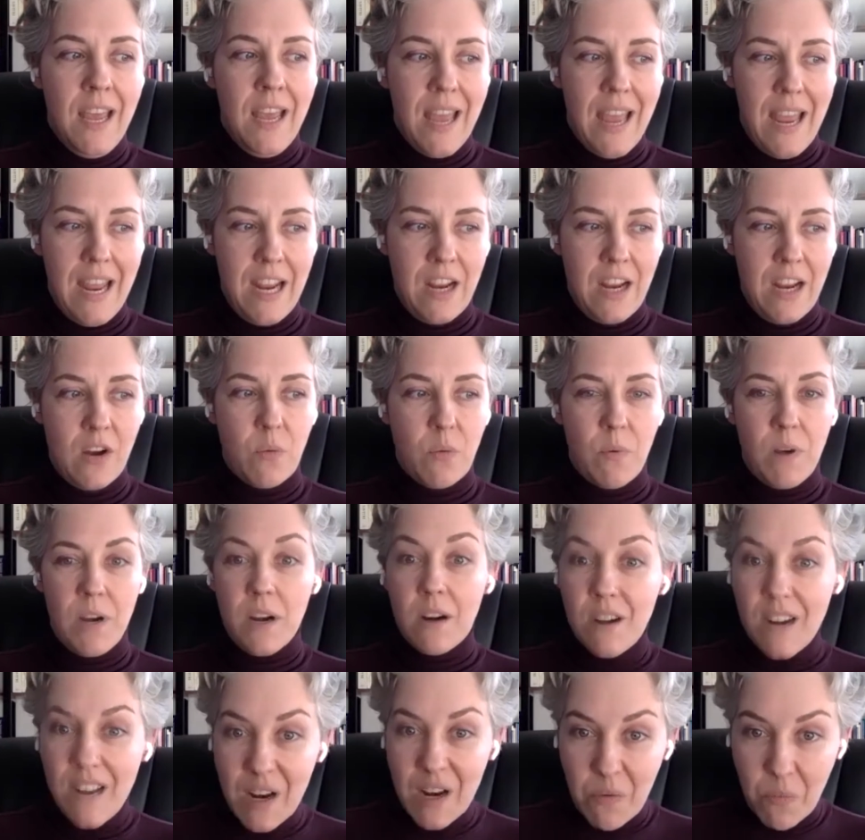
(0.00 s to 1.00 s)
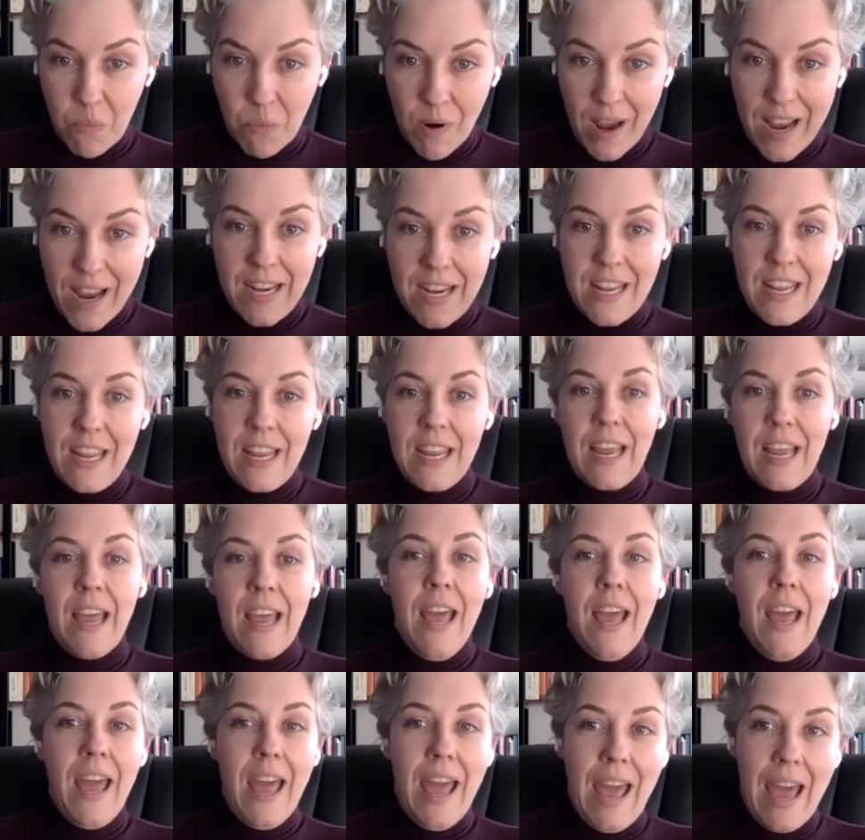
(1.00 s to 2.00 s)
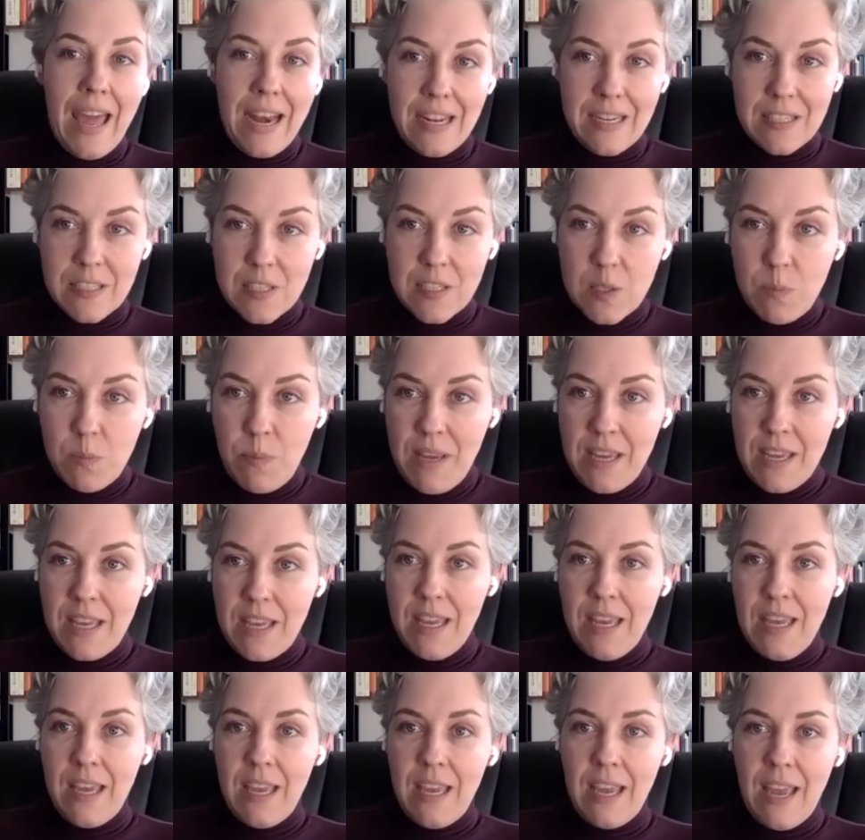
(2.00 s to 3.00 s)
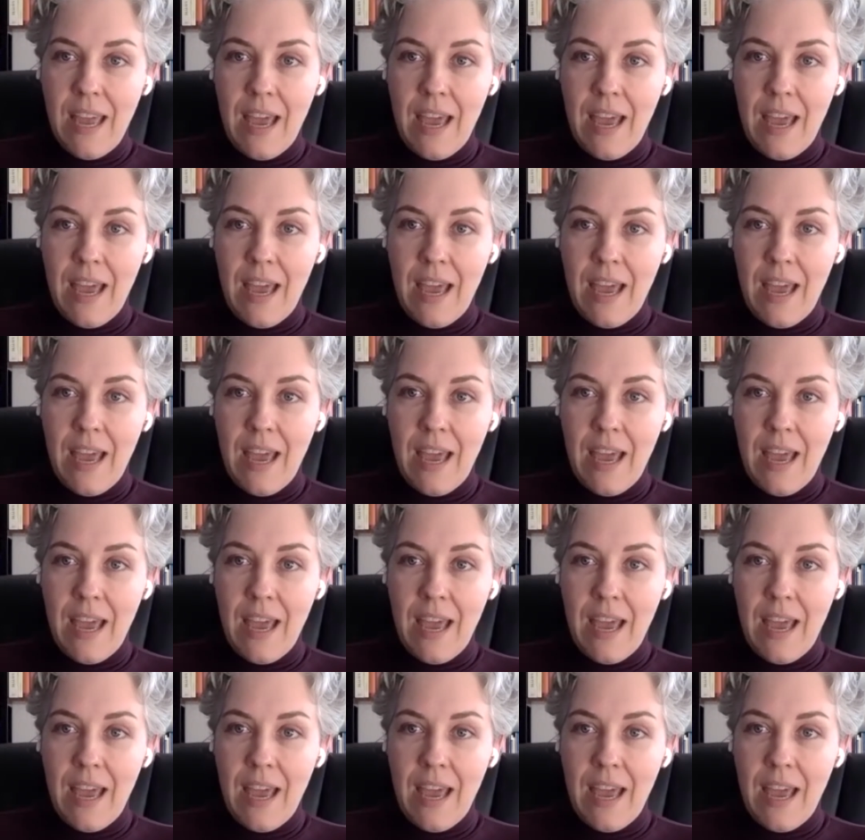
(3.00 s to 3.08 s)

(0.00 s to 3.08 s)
a career in writing and in speaking,